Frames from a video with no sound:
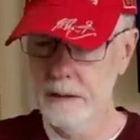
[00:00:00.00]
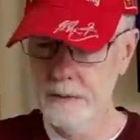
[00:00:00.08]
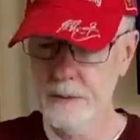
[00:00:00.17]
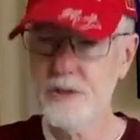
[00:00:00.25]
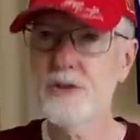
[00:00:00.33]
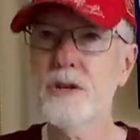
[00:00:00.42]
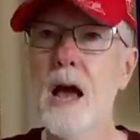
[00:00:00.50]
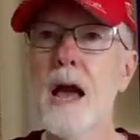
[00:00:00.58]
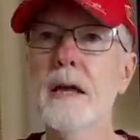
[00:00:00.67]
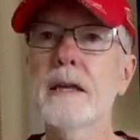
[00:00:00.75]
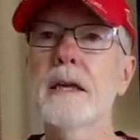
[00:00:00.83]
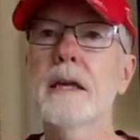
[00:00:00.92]
it was
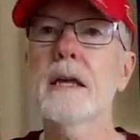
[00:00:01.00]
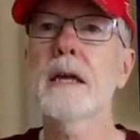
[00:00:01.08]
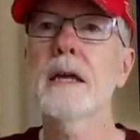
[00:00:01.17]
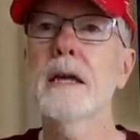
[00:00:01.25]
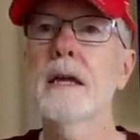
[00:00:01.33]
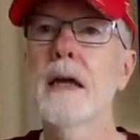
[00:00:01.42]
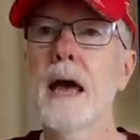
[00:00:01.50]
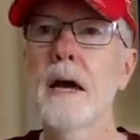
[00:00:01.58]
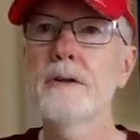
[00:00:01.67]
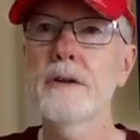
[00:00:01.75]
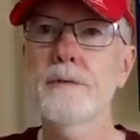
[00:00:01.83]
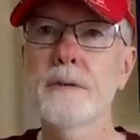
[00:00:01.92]
shocking how
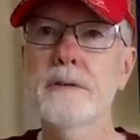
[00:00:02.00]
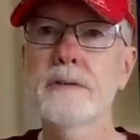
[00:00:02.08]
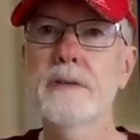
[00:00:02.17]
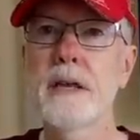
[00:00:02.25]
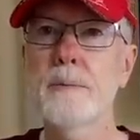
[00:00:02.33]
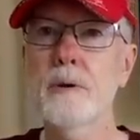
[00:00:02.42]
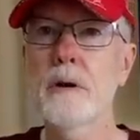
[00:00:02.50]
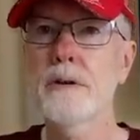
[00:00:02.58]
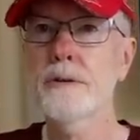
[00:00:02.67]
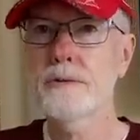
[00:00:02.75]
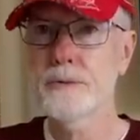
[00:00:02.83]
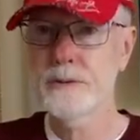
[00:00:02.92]
different the same
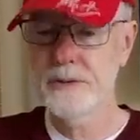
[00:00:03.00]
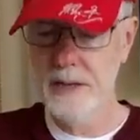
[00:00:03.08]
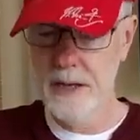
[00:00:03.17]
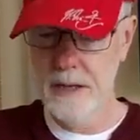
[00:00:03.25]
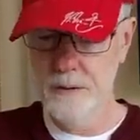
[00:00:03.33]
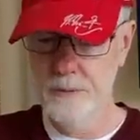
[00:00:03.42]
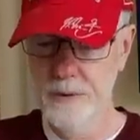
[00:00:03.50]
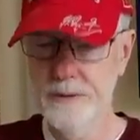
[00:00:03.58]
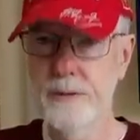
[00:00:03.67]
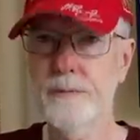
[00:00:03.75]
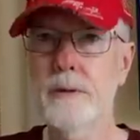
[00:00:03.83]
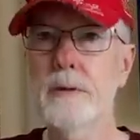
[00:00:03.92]
cartridge would sound with
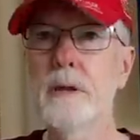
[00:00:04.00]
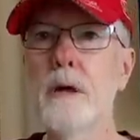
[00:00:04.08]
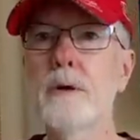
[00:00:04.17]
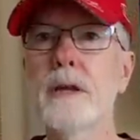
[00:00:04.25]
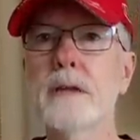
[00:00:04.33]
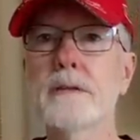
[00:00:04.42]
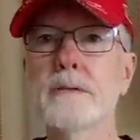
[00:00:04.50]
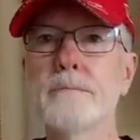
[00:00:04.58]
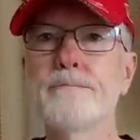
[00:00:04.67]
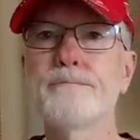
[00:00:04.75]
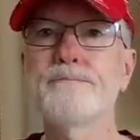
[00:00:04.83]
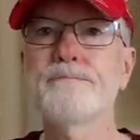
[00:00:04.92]
different loadings.
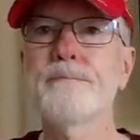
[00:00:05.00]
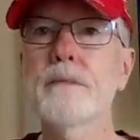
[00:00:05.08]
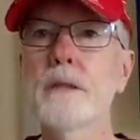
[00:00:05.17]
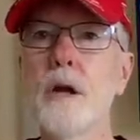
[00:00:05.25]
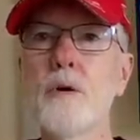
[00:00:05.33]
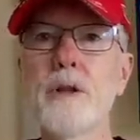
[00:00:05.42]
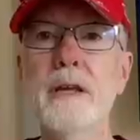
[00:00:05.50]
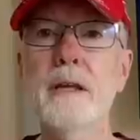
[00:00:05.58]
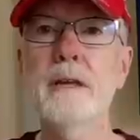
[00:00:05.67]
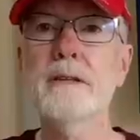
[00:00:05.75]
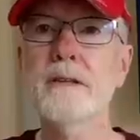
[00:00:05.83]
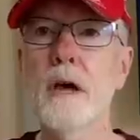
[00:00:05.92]
Loading
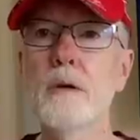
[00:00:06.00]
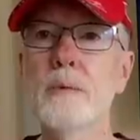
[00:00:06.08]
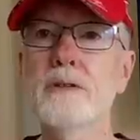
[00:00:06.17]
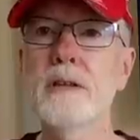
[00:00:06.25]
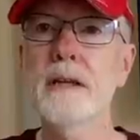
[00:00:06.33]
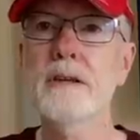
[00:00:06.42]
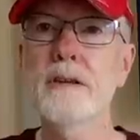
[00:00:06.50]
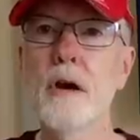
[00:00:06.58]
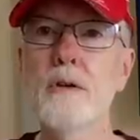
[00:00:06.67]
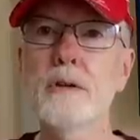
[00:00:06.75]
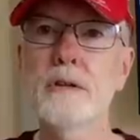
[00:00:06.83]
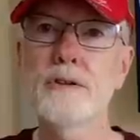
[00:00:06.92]
is almost like a
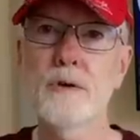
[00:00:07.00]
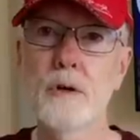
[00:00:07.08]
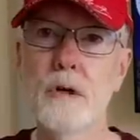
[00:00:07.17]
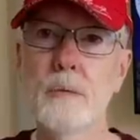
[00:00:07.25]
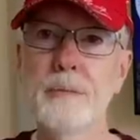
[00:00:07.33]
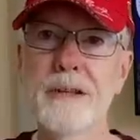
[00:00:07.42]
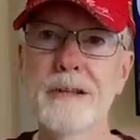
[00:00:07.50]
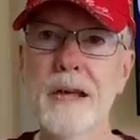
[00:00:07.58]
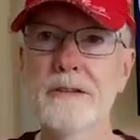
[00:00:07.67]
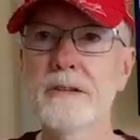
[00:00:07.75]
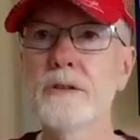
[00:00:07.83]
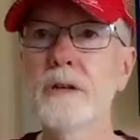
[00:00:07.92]
tone control, but
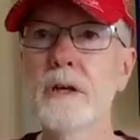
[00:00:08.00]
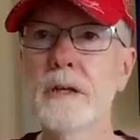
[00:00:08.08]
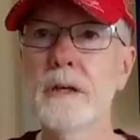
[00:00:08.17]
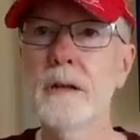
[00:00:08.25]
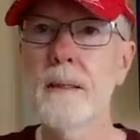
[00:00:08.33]
not so good,